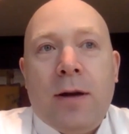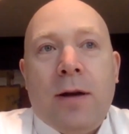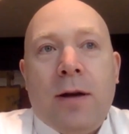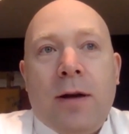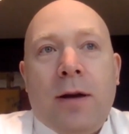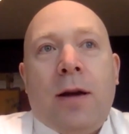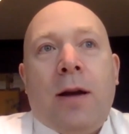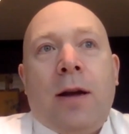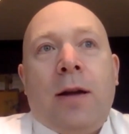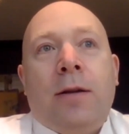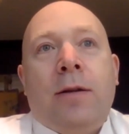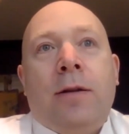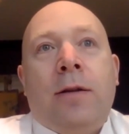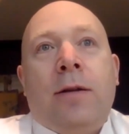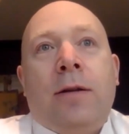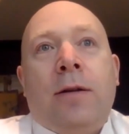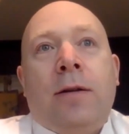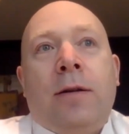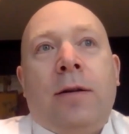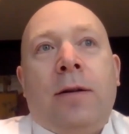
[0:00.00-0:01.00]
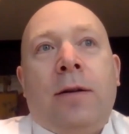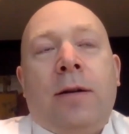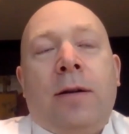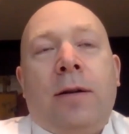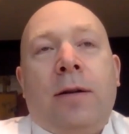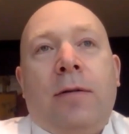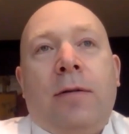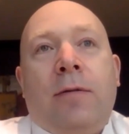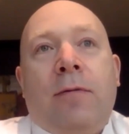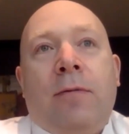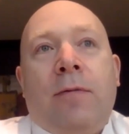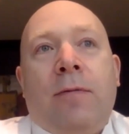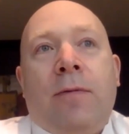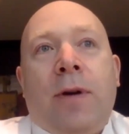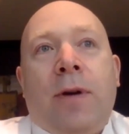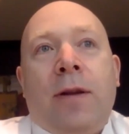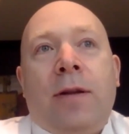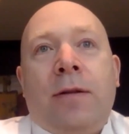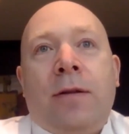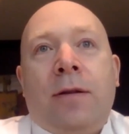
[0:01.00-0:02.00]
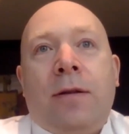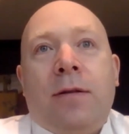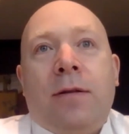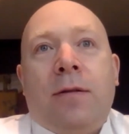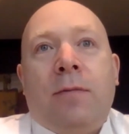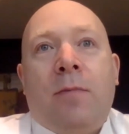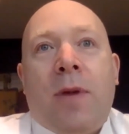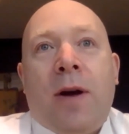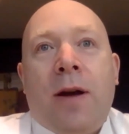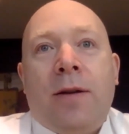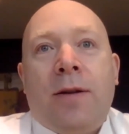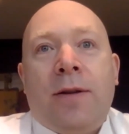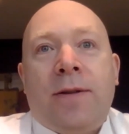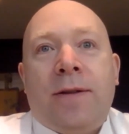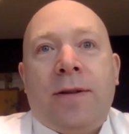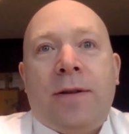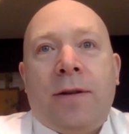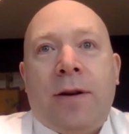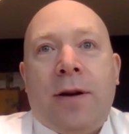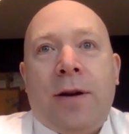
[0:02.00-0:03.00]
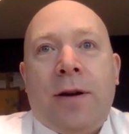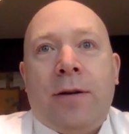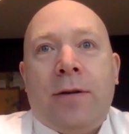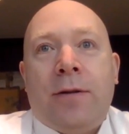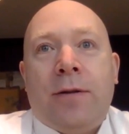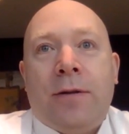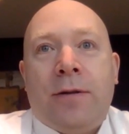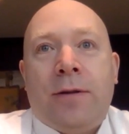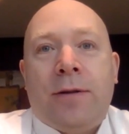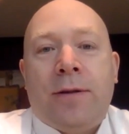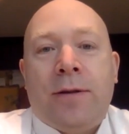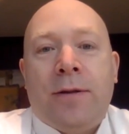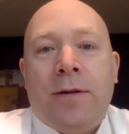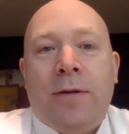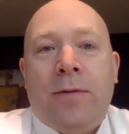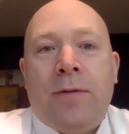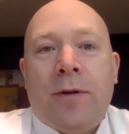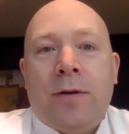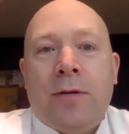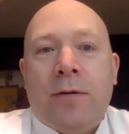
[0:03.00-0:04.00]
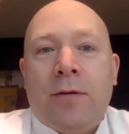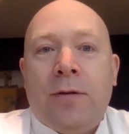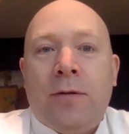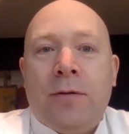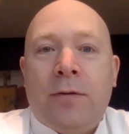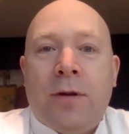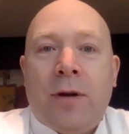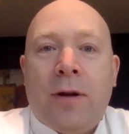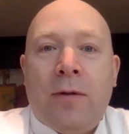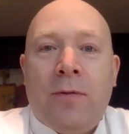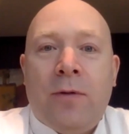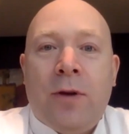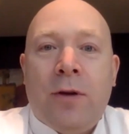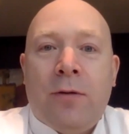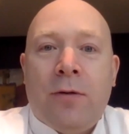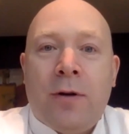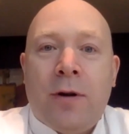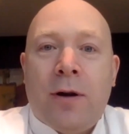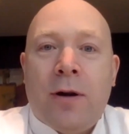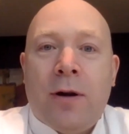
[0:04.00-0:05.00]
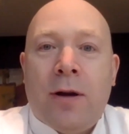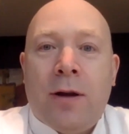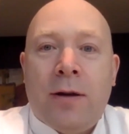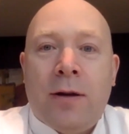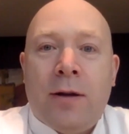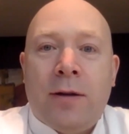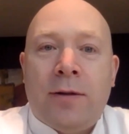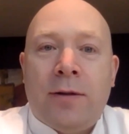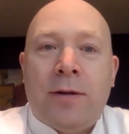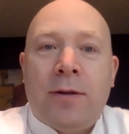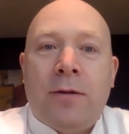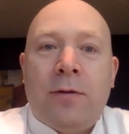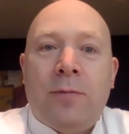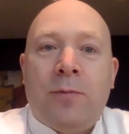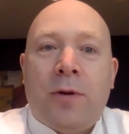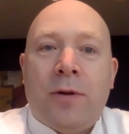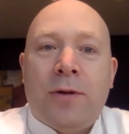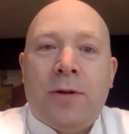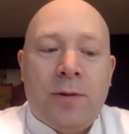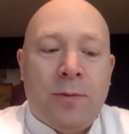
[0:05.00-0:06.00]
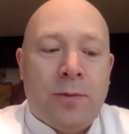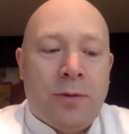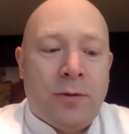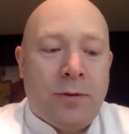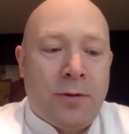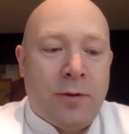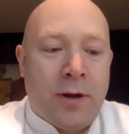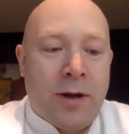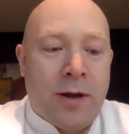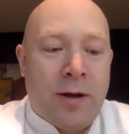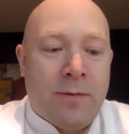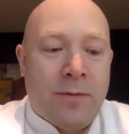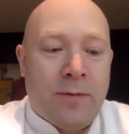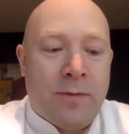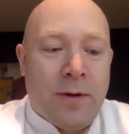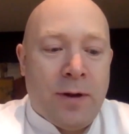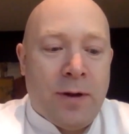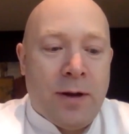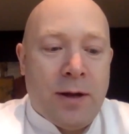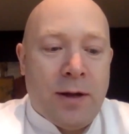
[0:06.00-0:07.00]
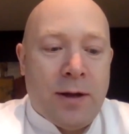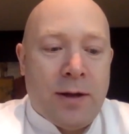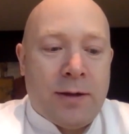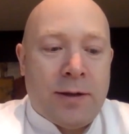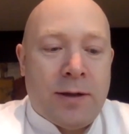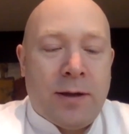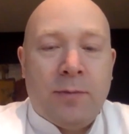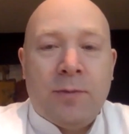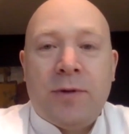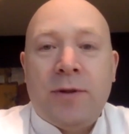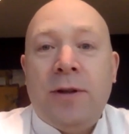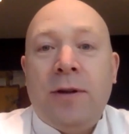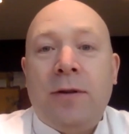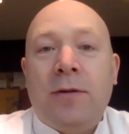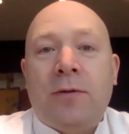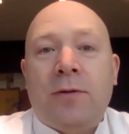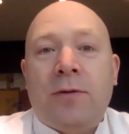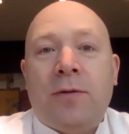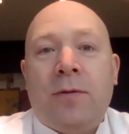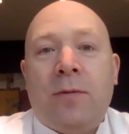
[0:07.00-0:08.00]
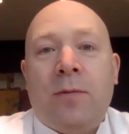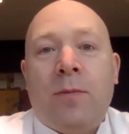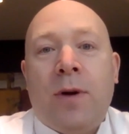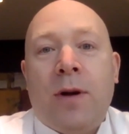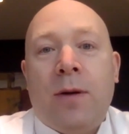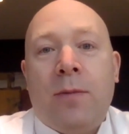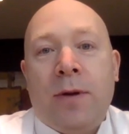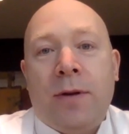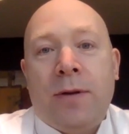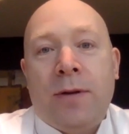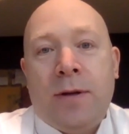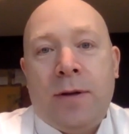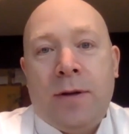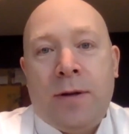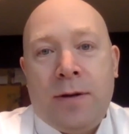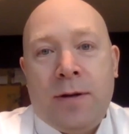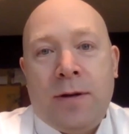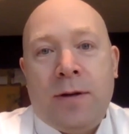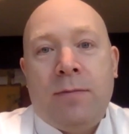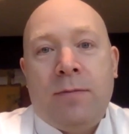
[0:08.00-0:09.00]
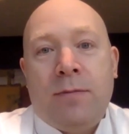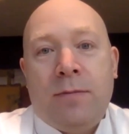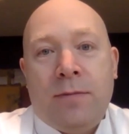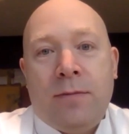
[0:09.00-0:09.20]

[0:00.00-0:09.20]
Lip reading: and when mind is tired, it's difficult to have yoga, and it's not possible to have some signals from Baba at that time.